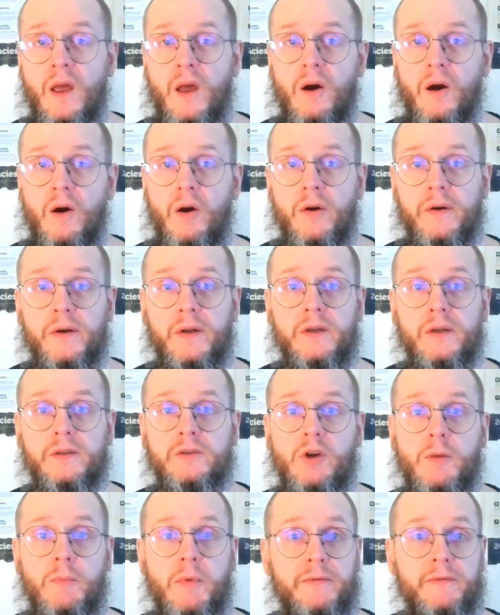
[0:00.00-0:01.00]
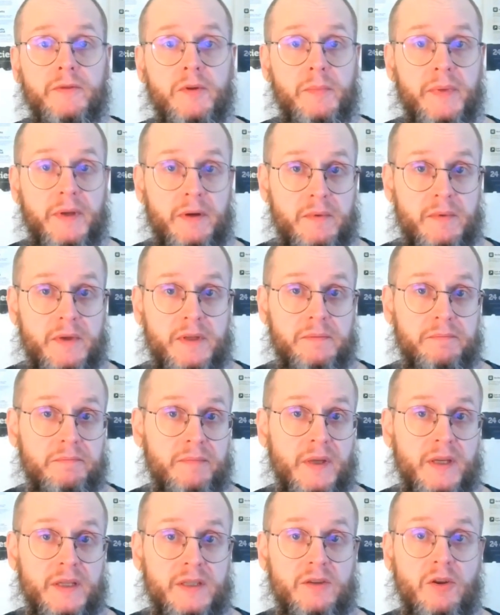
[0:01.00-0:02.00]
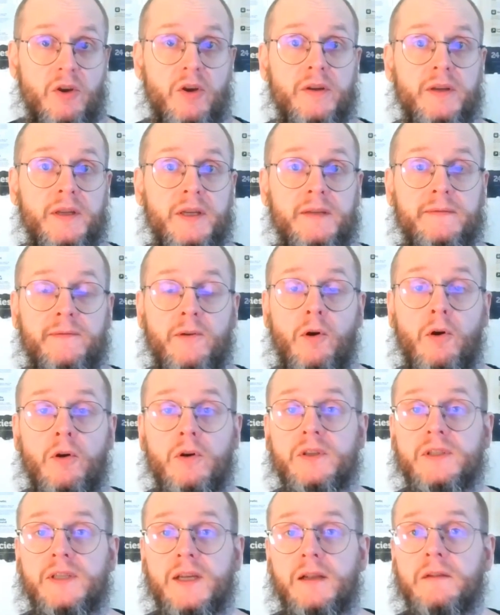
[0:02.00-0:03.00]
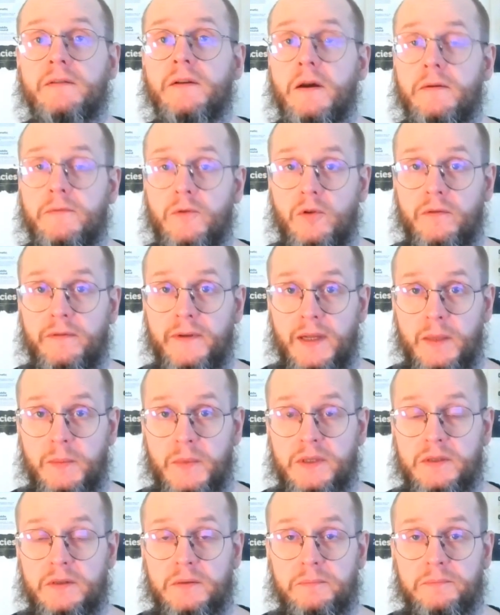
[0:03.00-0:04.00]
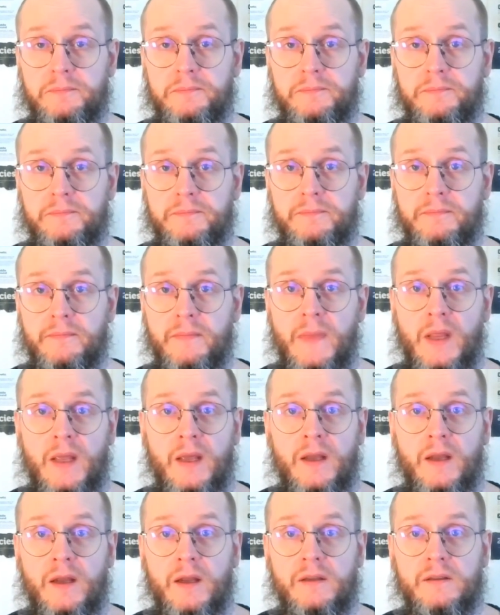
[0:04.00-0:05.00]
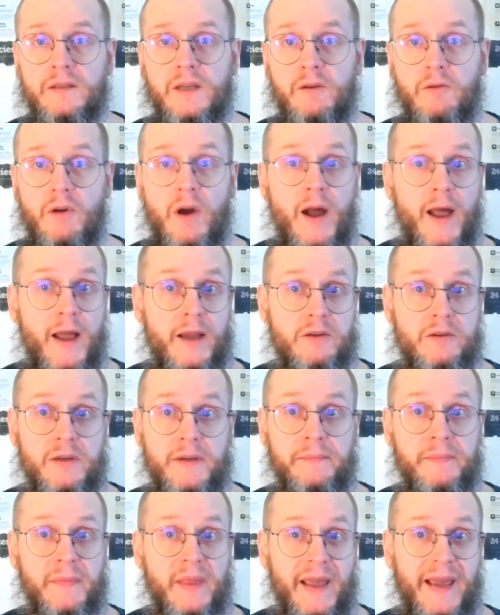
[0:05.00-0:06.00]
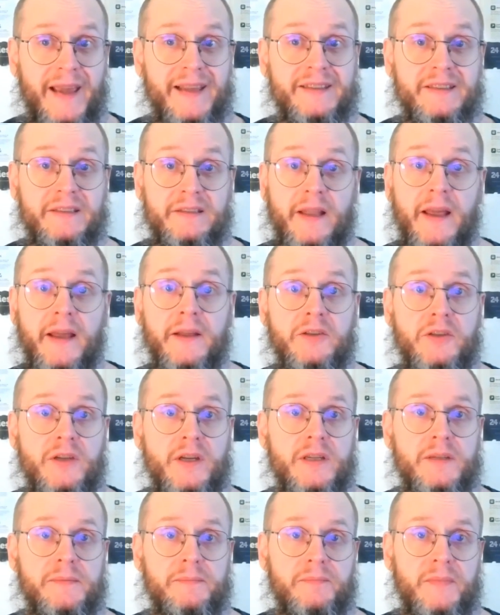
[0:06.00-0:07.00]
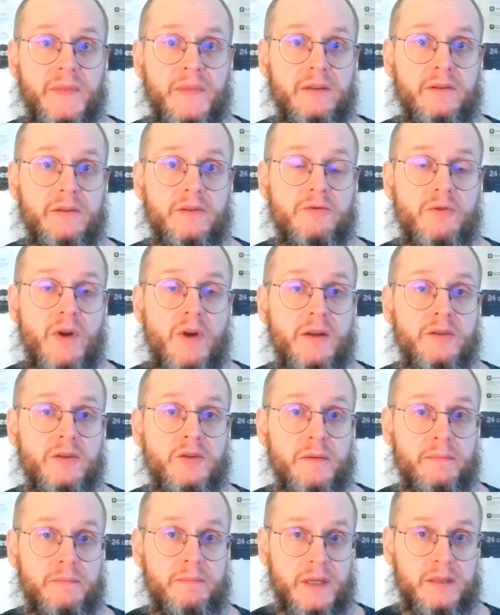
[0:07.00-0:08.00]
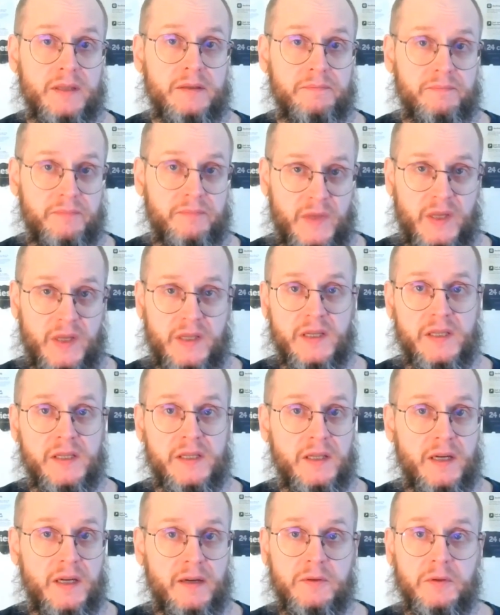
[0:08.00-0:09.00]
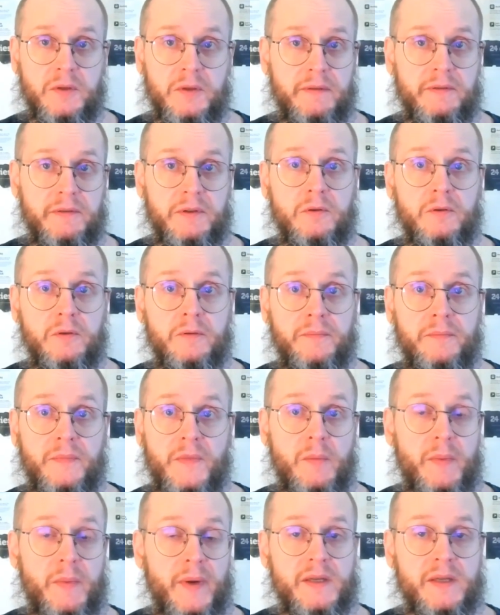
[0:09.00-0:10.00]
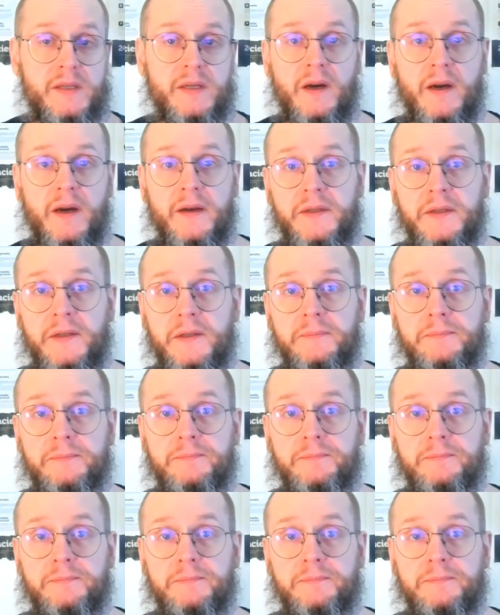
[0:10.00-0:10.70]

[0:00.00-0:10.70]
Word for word: On top of the pyramid is the need for self-fulfillment. There are actually eight stages in the structure, but this is enough to give you the basic idea.